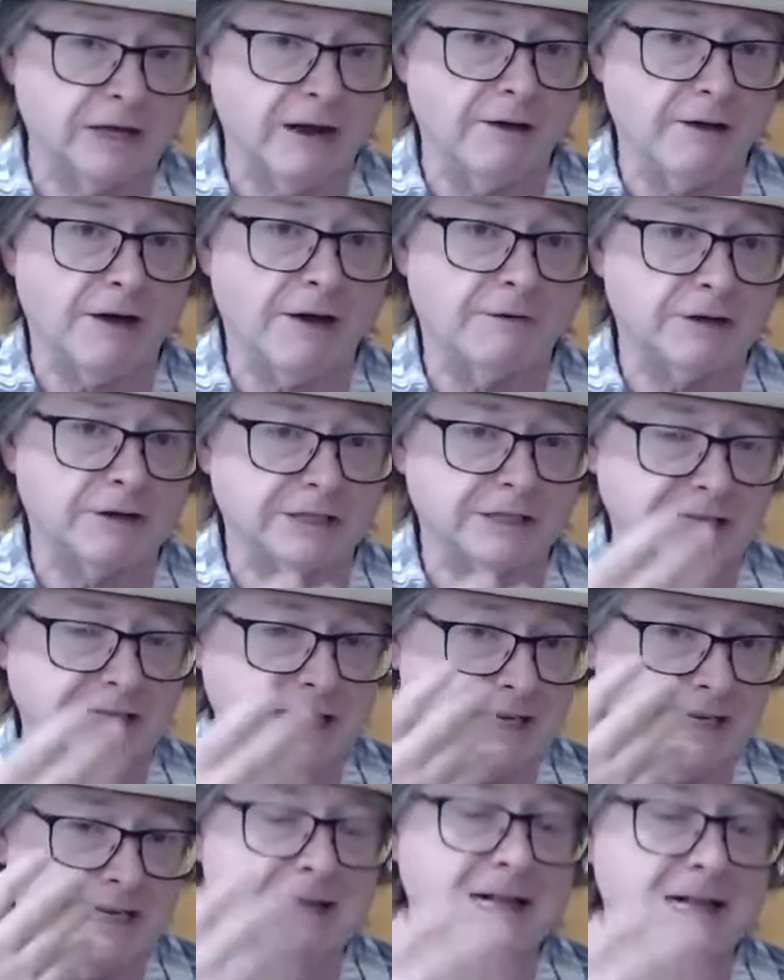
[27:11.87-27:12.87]
have to
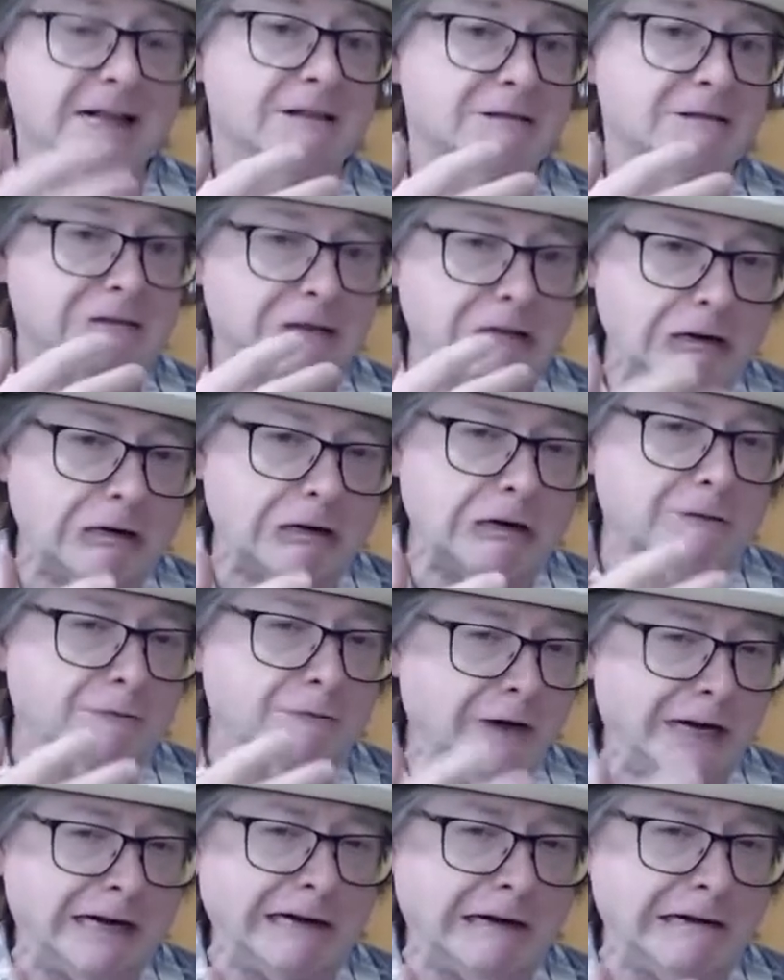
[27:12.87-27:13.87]
say third
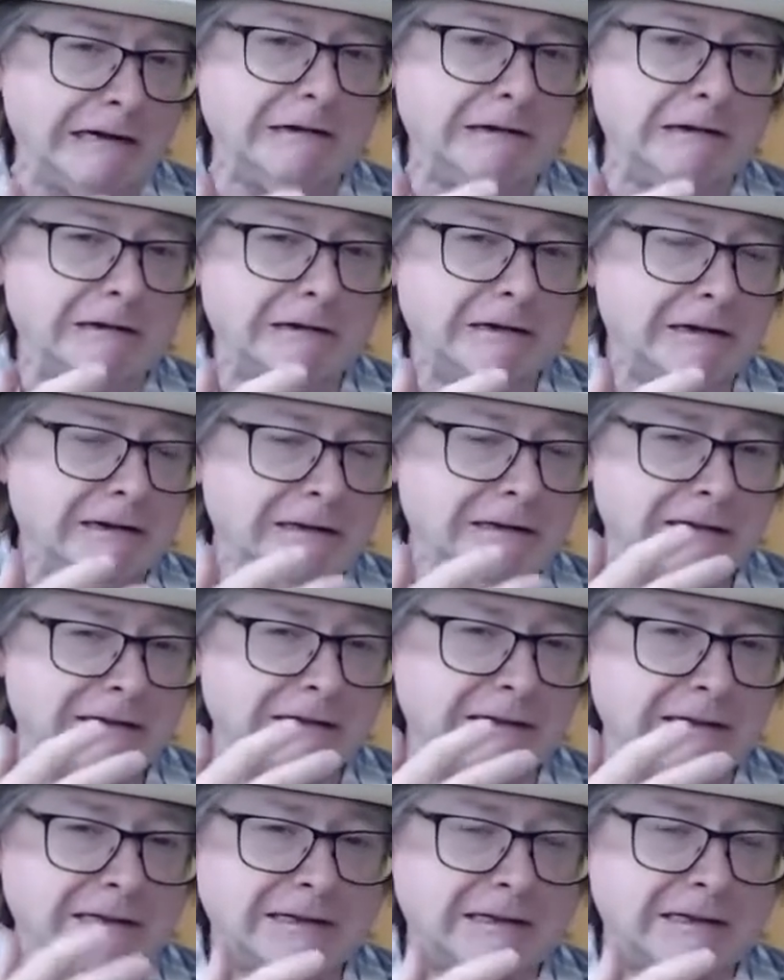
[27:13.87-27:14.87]
finger,
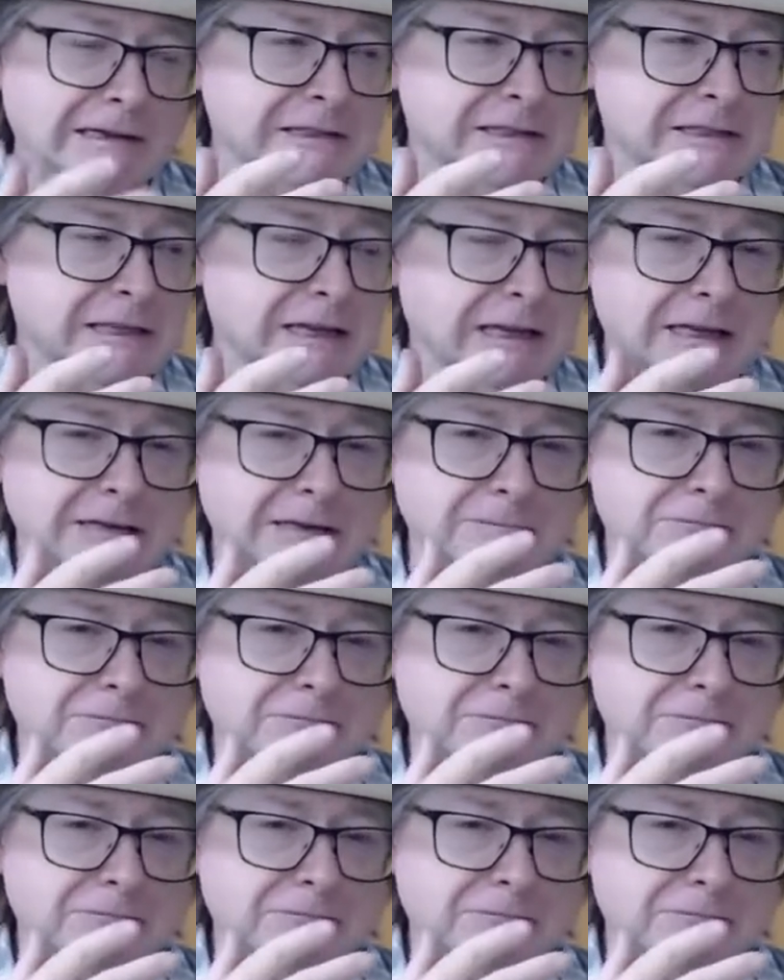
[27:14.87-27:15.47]
second